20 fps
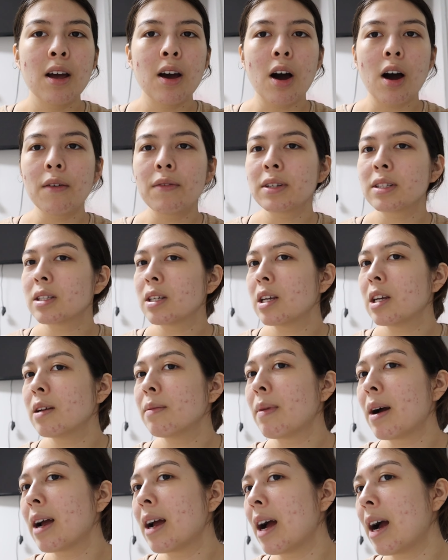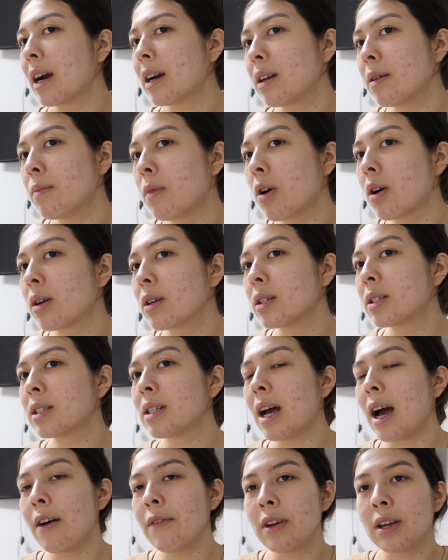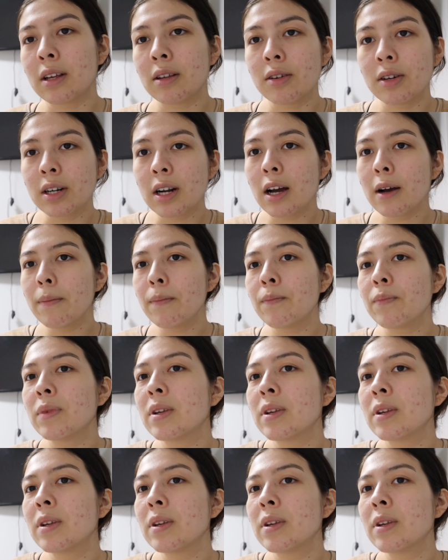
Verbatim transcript: obviously my acne marks haven't cleared up.